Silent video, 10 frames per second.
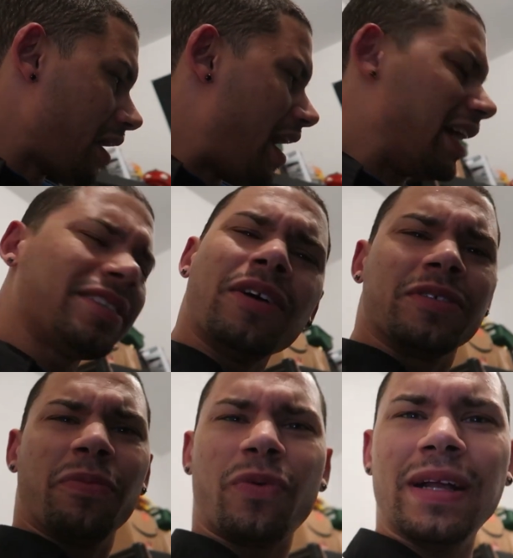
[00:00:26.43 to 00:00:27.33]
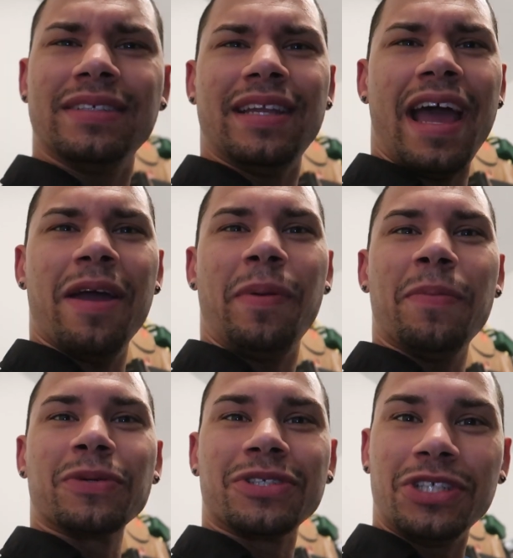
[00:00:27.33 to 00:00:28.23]
Man, I saw some threads today of
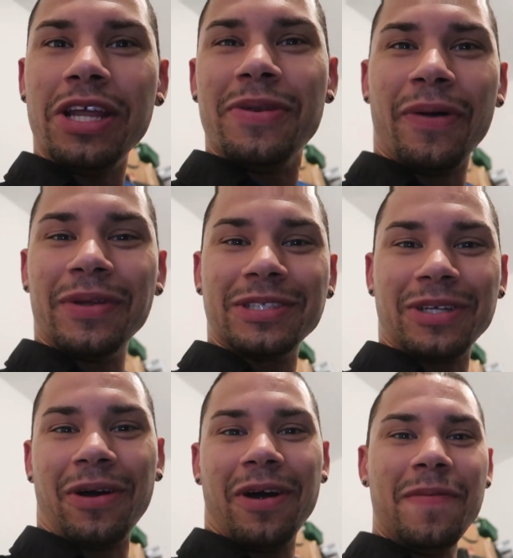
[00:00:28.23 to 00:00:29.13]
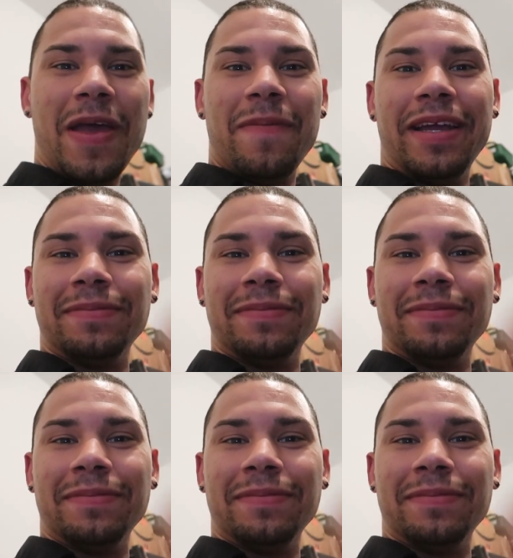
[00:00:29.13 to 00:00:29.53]
people shitting on this car. It made me